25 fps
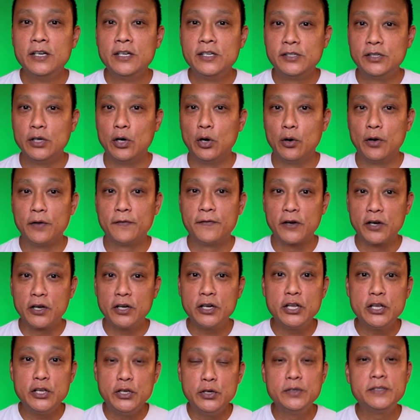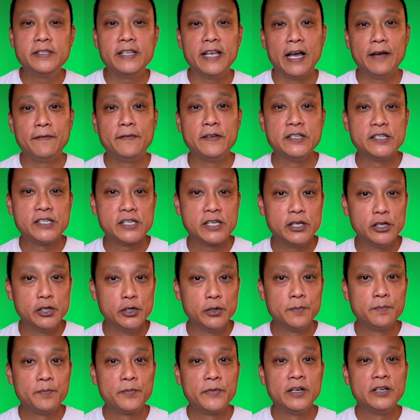So if you're gonna use the
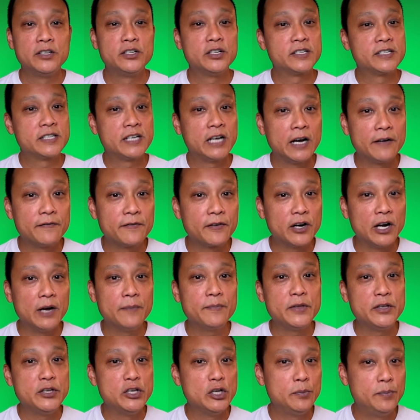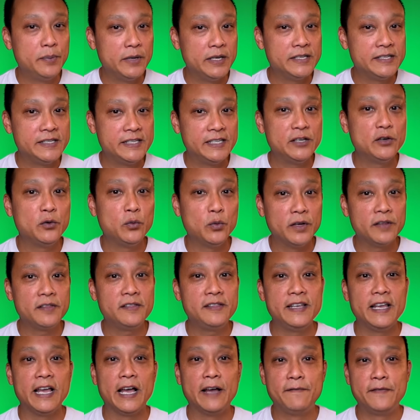FNSKU, just cover up the UPC with
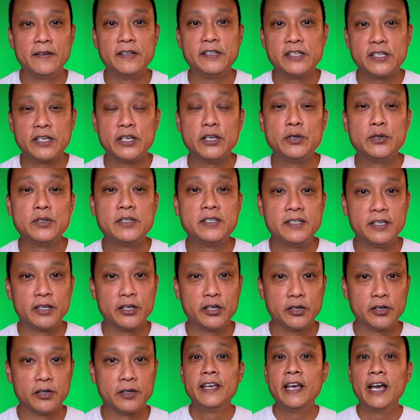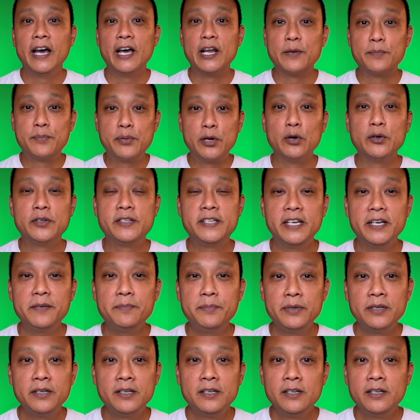the FNSKU sticker. And a pro
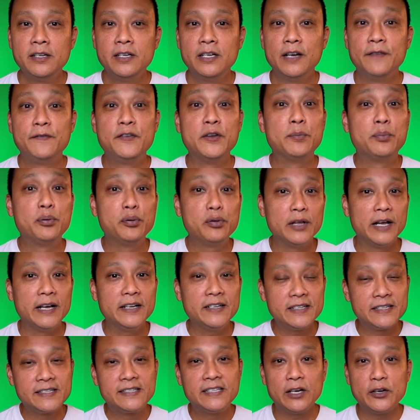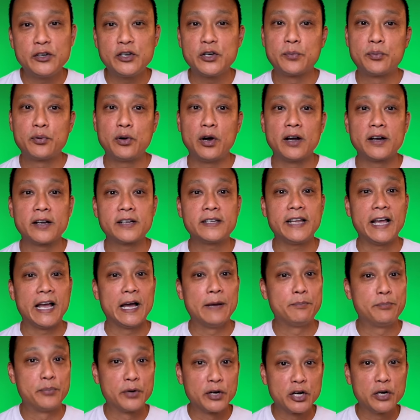tip, if you plan to sell your product
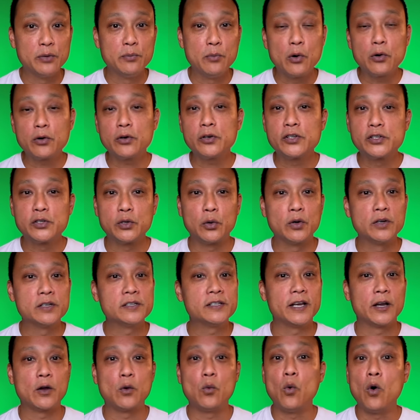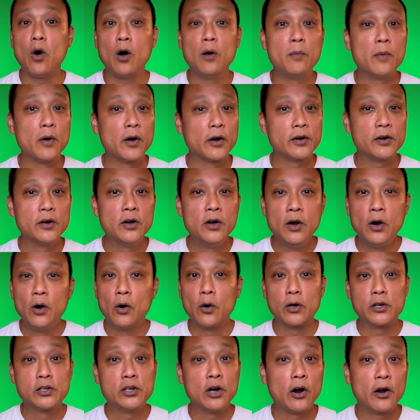at brick and mortar stores like Walmart
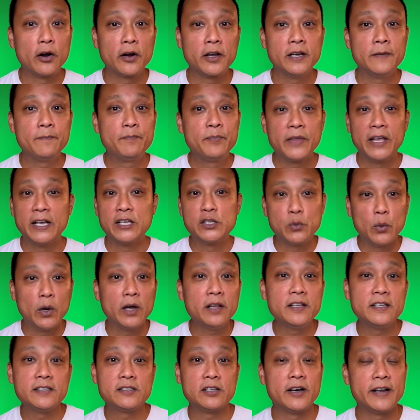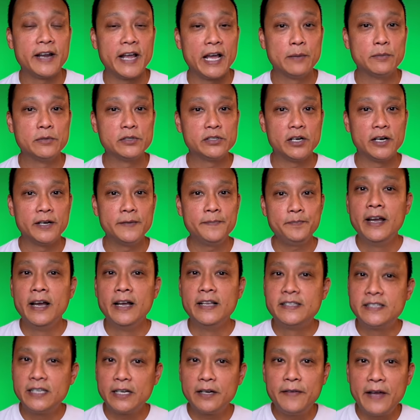or Target, as well as on Amazon,
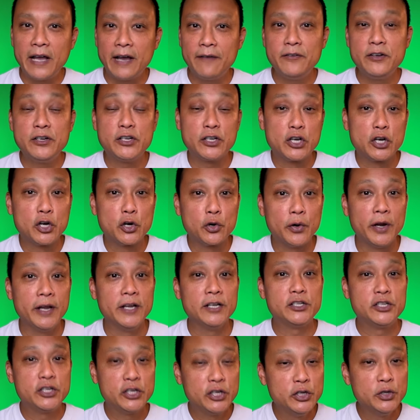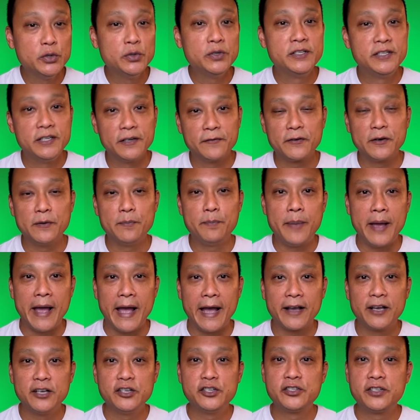instead of having to create two different
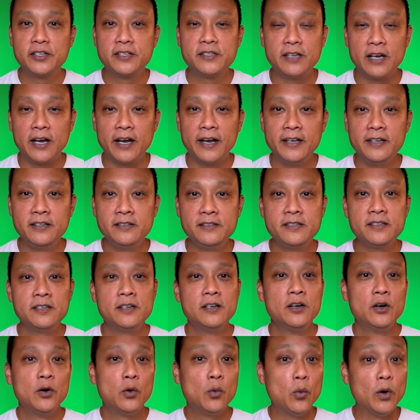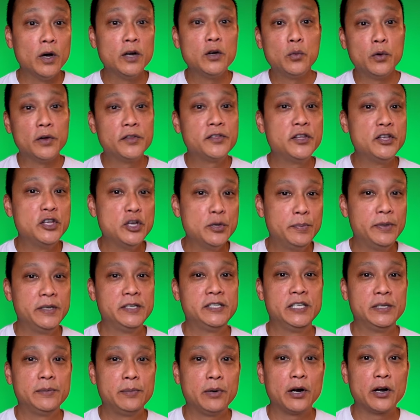package designs, one with the
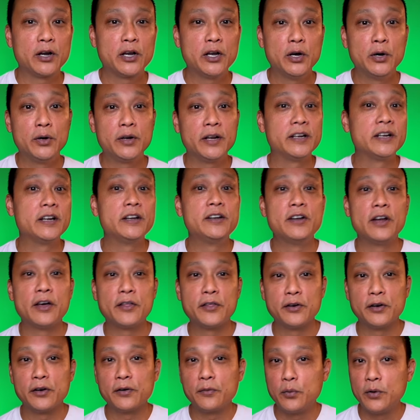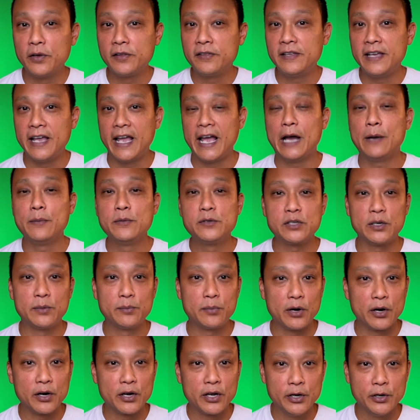UPC barcode and another with the Amazon
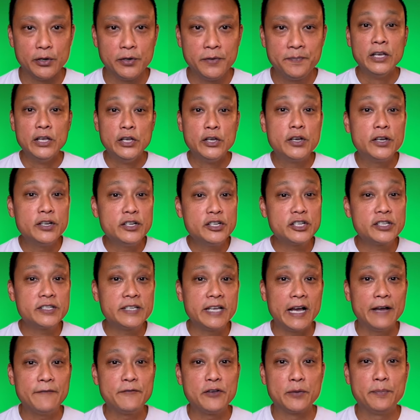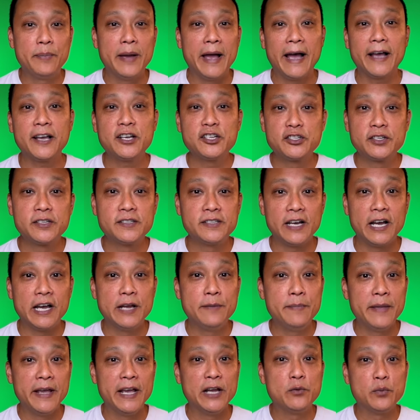barcode, you can just have your package
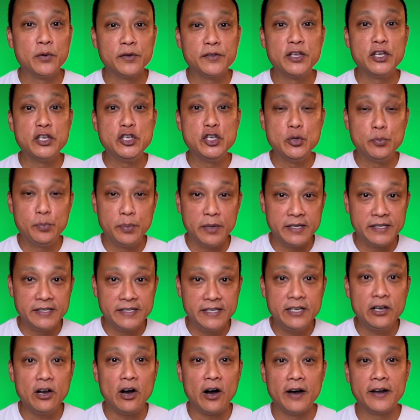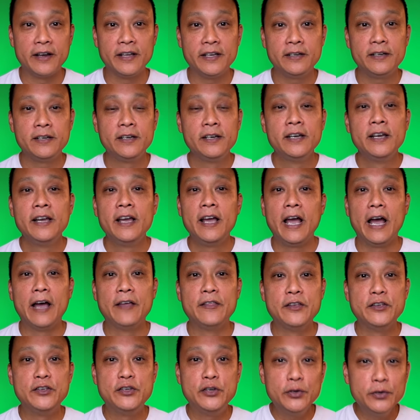design made with the UPC on it and
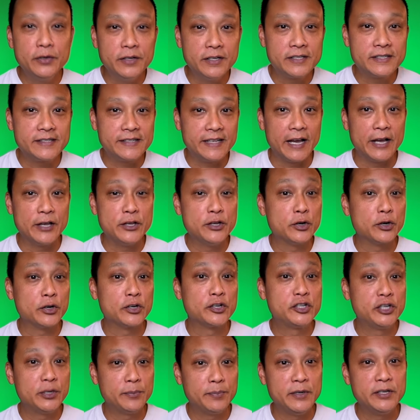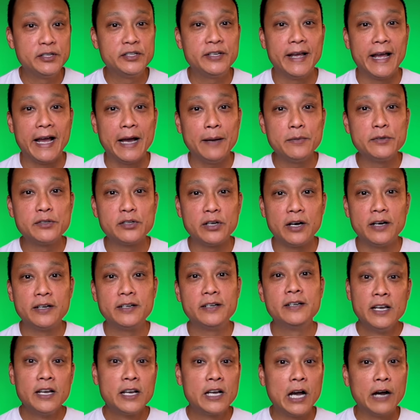the units that you're shipping to Amazon
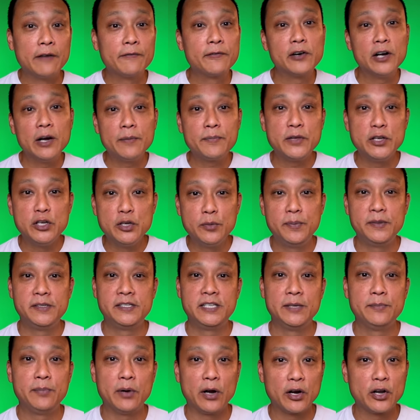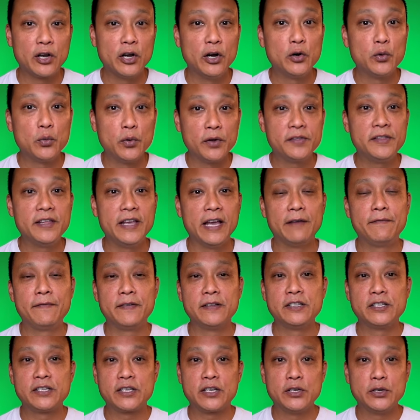cover up the UPC barcode with the
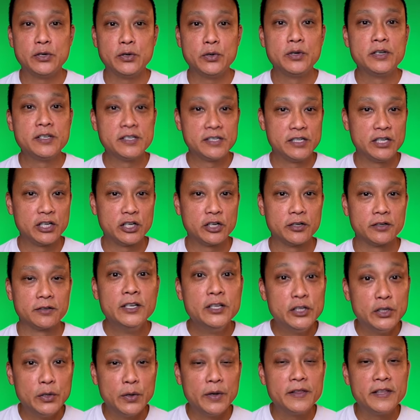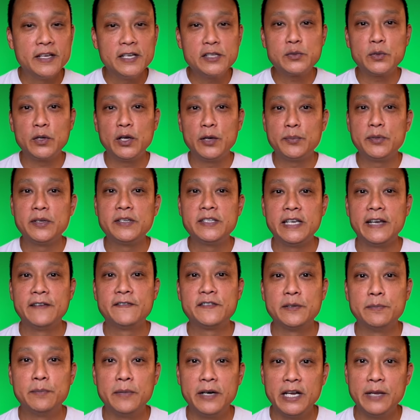FNSKU sticker. Doing this will help you save
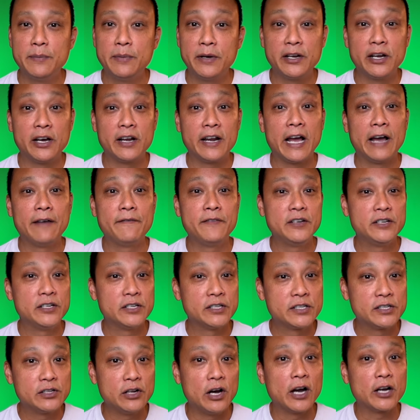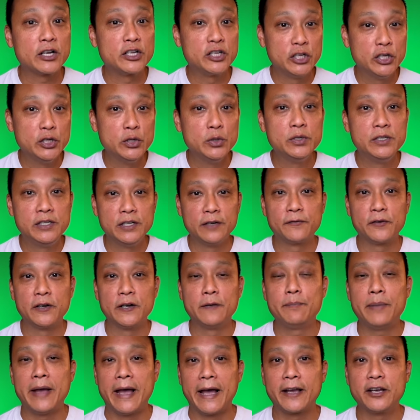some money by not having to stock two
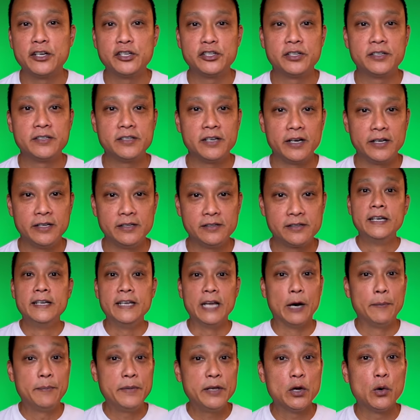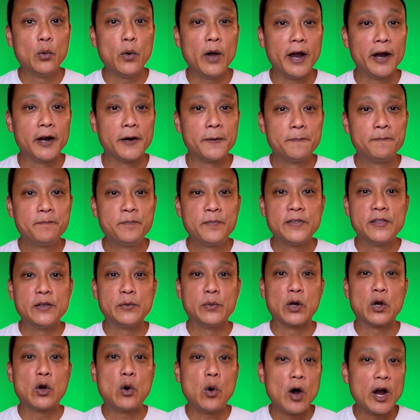different package designs. Now be aware, the
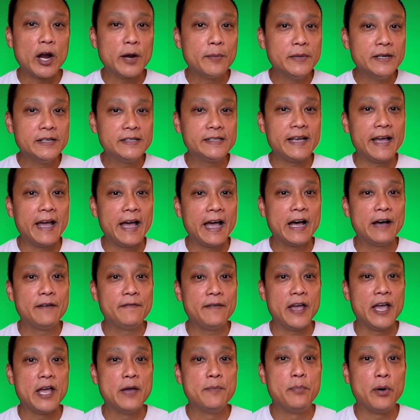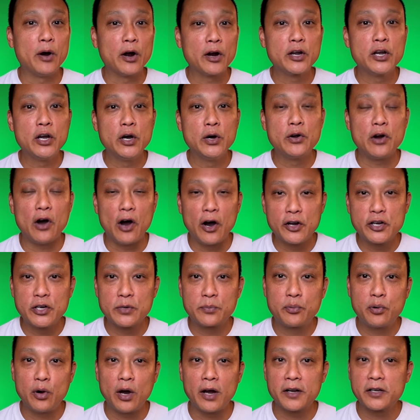requirement to have a barcode on your
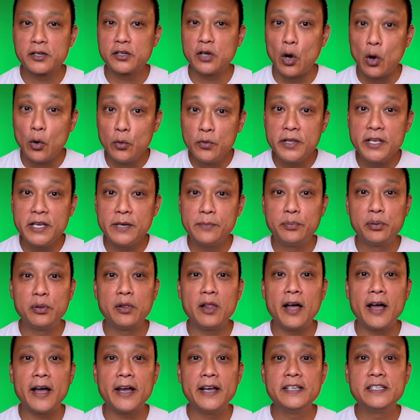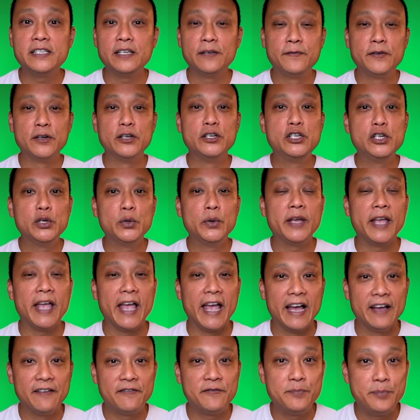product only applies if you're doing
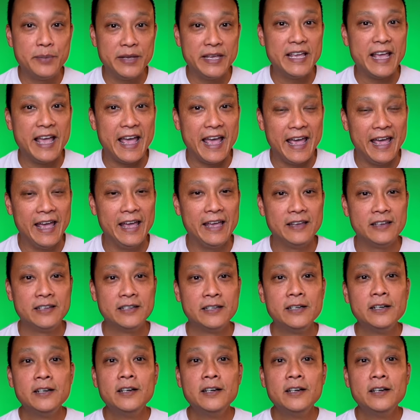FBA.